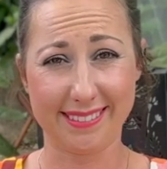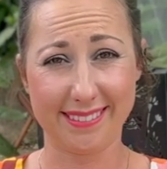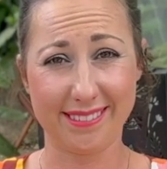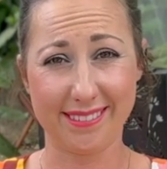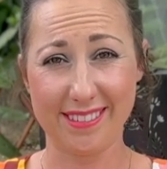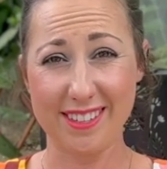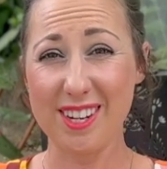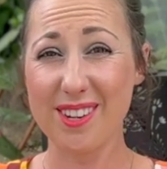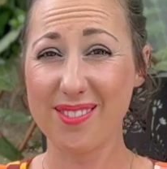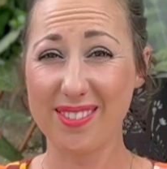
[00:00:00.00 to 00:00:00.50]

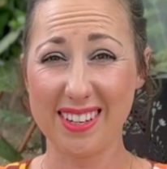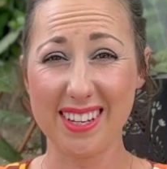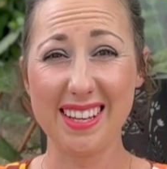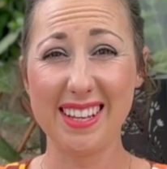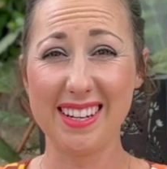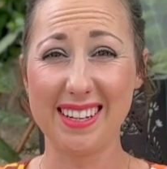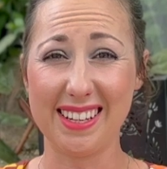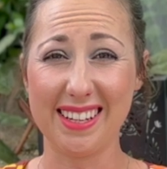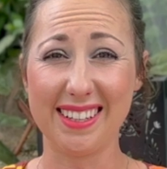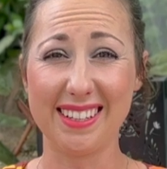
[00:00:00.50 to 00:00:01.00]
we don't
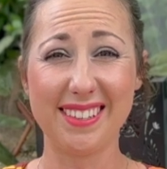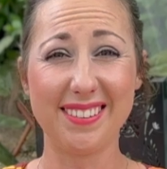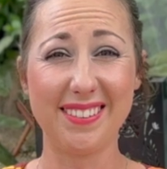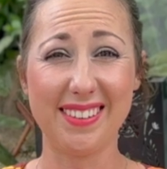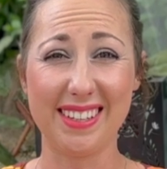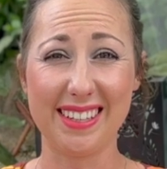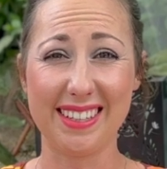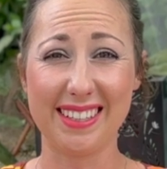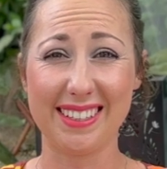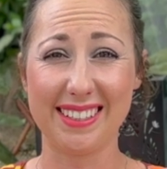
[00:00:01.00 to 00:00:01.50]
need it, do
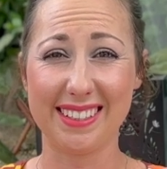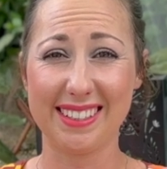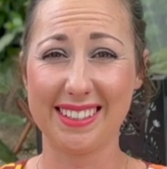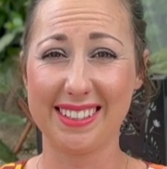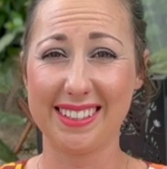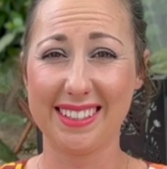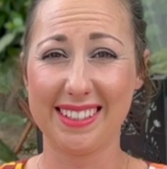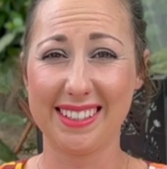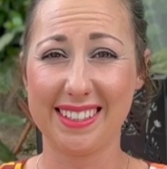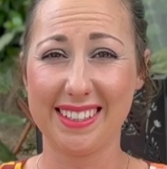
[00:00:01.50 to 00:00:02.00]
we?
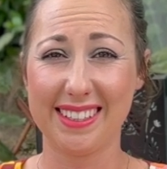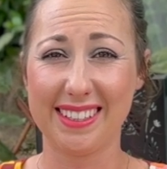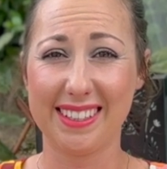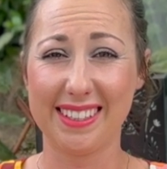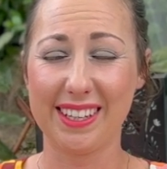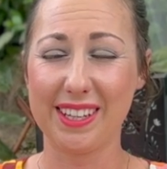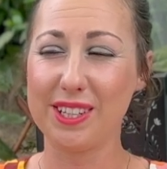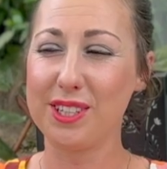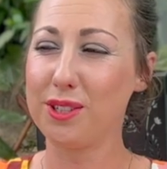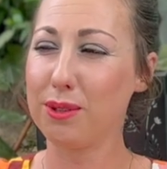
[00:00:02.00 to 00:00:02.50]

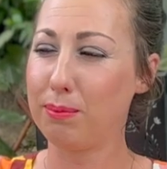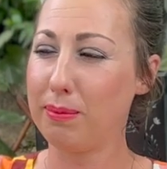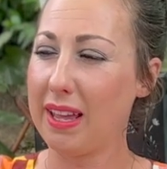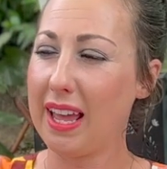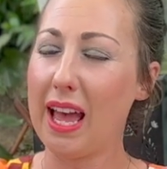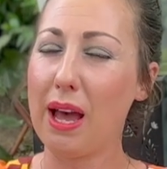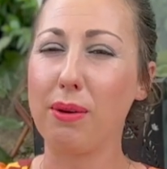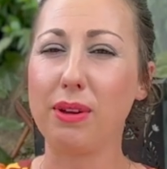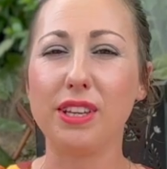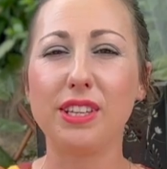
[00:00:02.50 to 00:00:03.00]
Because you'll be
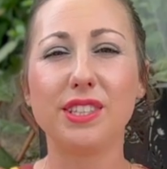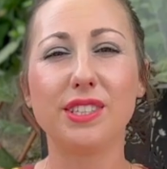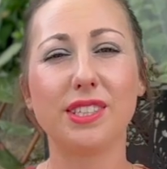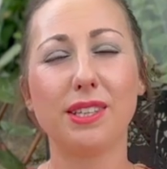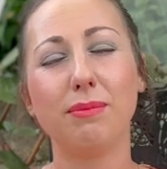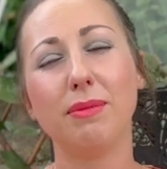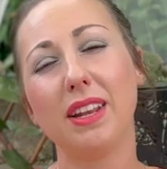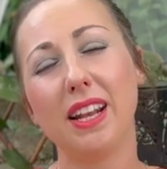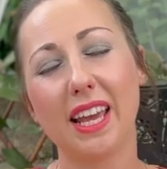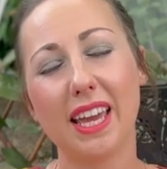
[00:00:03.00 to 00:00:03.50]
out, you're
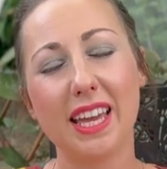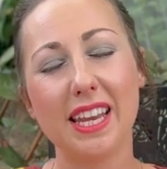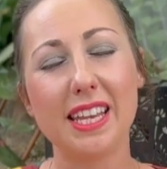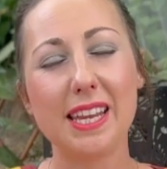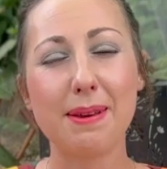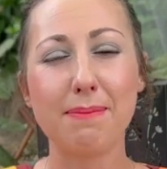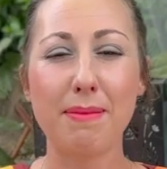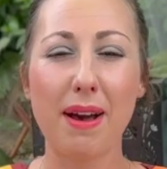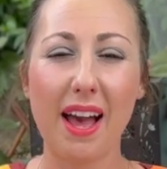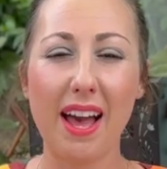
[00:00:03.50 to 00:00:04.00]
stimulating
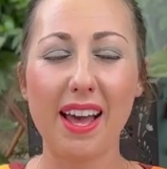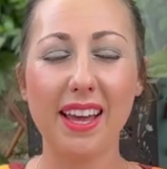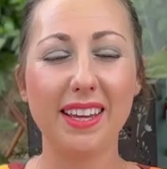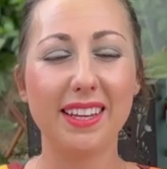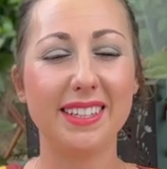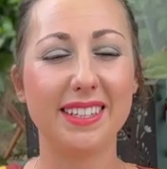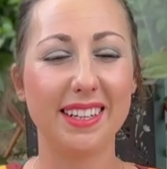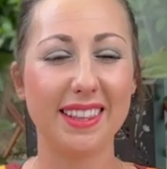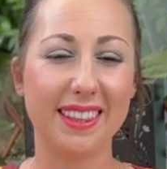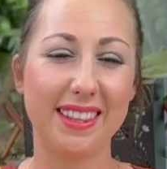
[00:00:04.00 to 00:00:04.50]
your
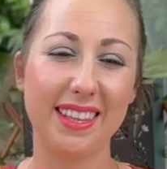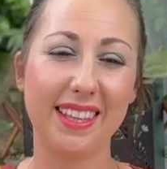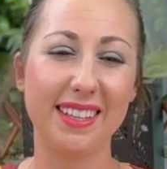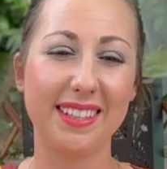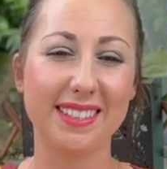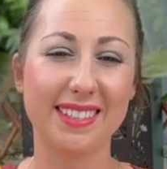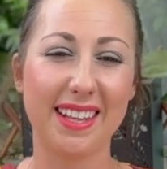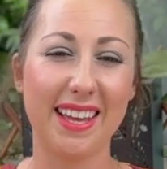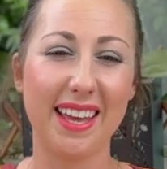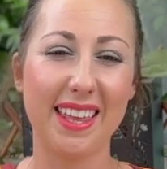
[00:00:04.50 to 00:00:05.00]
mind and
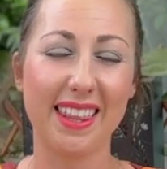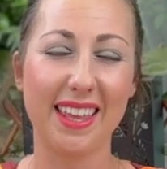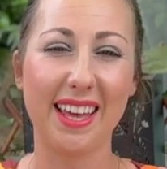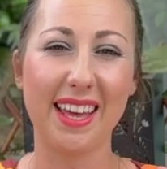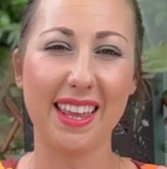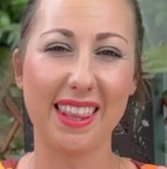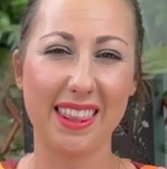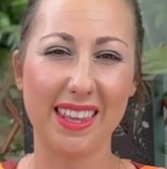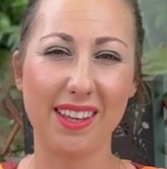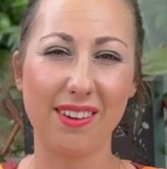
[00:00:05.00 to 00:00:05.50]
things like that,
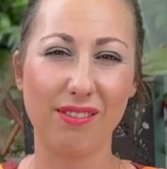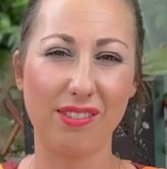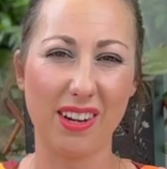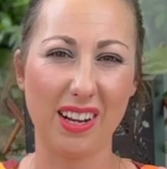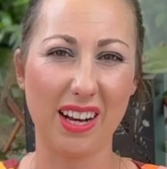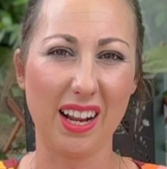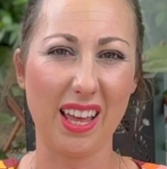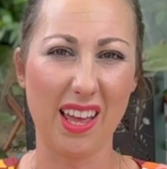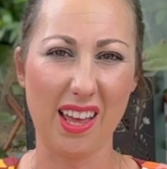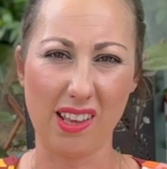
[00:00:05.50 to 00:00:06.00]
I think
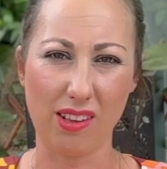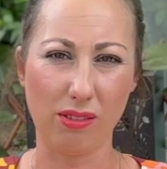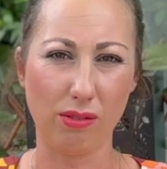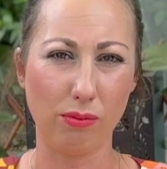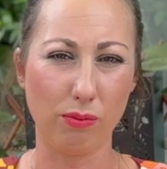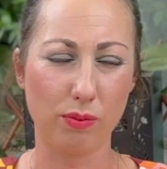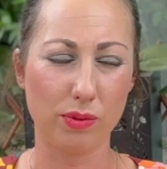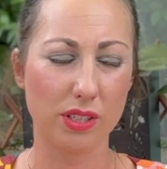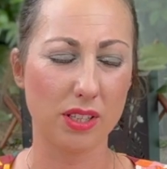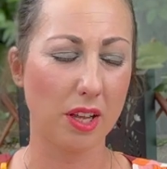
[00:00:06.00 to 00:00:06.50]
really
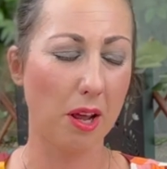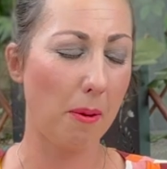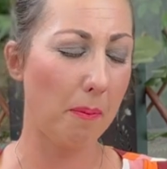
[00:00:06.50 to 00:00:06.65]
helps.